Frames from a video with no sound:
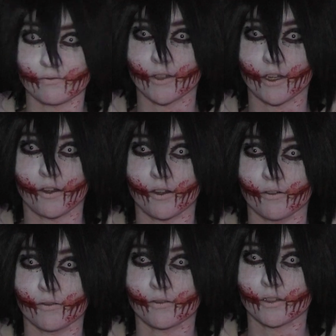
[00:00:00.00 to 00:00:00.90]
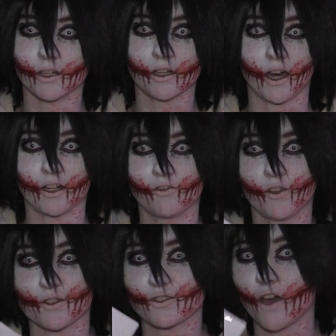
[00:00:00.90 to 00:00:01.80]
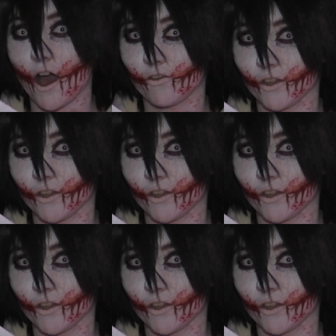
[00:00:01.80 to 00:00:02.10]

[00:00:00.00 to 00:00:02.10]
I don't know kind of feels soft